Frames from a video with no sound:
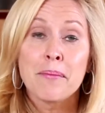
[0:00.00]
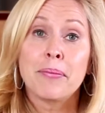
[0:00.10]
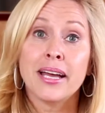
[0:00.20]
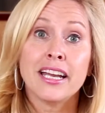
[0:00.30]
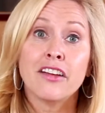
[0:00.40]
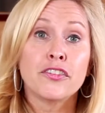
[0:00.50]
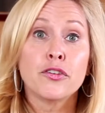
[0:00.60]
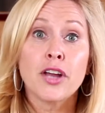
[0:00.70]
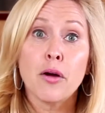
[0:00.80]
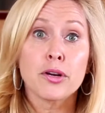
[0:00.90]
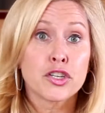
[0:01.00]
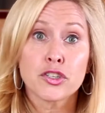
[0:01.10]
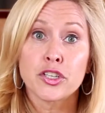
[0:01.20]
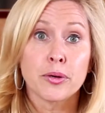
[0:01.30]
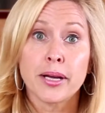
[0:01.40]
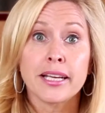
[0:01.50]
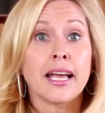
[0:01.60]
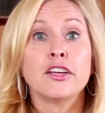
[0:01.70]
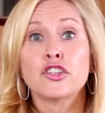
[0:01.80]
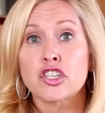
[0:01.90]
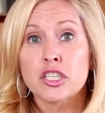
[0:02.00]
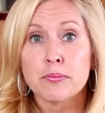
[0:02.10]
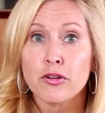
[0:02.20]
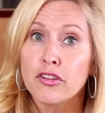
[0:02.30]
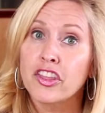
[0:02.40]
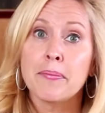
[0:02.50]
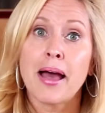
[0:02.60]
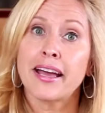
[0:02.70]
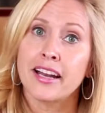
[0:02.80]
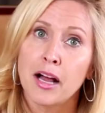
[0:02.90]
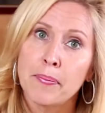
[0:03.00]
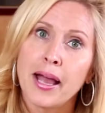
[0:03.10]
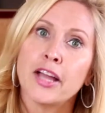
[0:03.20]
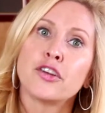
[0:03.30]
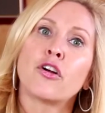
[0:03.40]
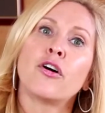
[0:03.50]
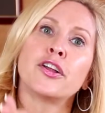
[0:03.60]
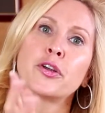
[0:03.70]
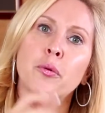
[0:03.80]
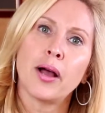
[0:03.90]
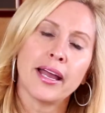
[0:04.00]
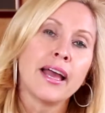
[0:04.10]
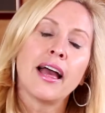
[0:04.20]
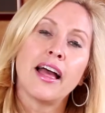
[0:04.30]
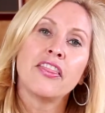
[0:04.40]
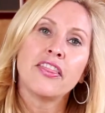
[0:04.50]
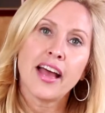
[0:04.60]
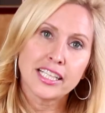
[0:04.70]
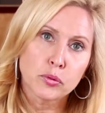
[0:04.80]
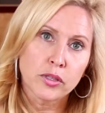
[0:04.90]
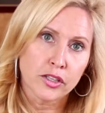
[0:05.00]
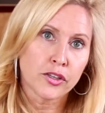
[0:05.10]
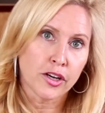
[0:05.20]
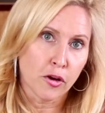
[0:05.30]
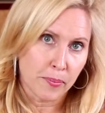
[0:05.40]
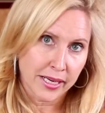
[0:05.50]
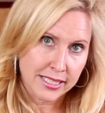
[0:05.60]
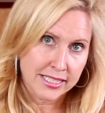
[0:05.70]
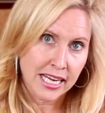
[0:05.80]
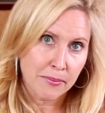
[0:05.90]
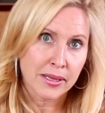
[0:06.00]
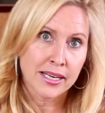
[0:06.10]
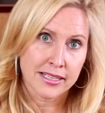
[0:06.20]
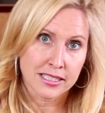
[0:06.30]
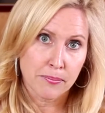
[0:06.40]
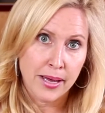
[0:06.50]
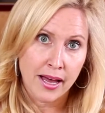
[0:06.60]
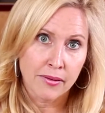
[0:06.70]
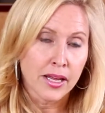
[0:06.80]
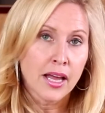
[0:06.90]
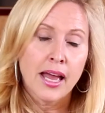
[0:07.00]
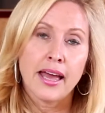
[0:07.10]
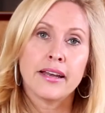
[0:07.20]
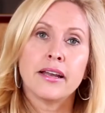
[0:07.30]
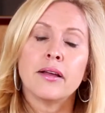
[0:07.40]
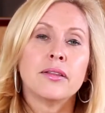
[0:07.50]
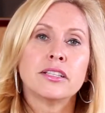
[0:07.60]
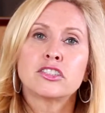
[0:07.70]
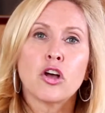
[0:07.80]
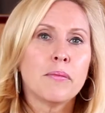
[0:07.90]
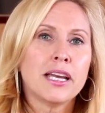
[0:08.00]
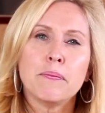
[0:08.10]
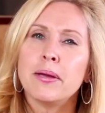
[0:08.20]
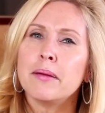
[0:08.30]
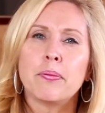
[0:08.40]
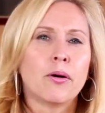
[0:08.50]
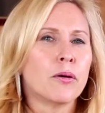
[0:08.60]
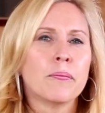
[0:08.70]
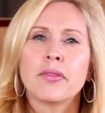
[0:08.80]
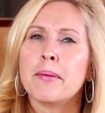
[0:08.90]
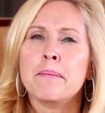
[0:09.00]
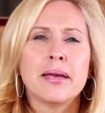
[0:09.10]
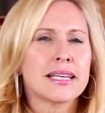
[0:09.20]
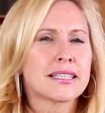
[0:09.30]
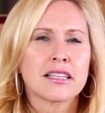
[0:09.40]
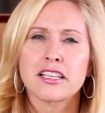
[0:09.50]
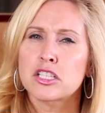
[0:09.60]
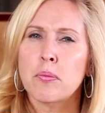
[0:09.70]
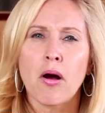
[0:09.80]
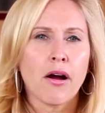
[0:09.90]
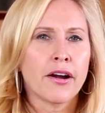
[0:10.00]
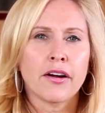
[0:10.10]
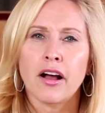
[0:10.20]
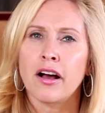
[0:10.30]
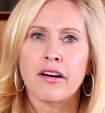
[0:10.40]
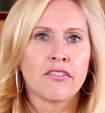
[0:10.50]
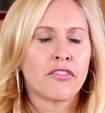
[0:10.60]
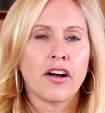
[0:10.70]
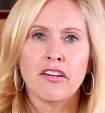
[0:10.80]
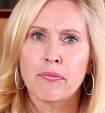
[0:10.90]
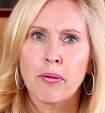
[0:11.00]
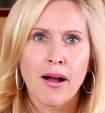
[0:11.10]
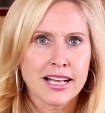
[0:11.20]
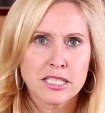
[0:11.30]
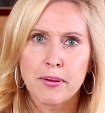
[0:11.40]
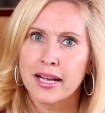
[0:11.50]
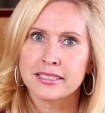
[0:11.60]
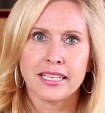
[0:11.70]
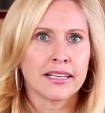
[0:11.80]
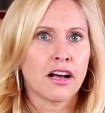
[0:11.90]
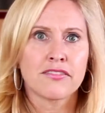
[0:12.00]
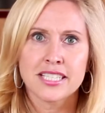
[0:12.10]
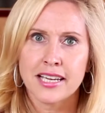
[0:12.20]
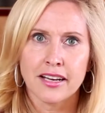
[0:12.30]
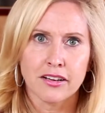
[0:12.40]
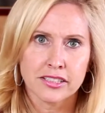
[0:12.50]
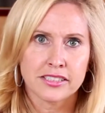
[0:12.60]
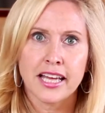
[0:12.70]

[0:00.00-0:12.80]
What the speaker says: But if you know what you're doing, you just smoothly back it up and you're on your way. And that's what a good opening statement is about. And so many people miss this part of prospecting, of sales.